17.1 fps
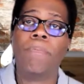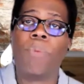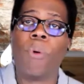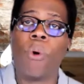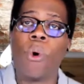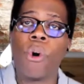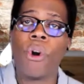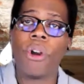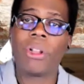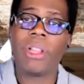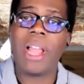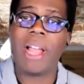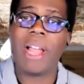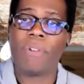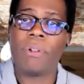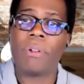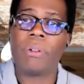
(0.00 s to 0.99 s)
board
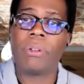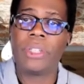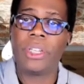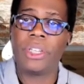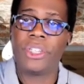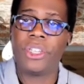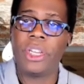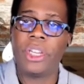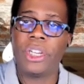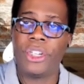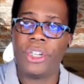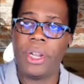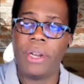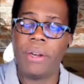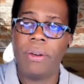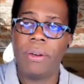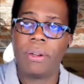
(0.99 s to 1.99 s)
level
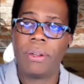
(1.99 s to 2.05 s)
decision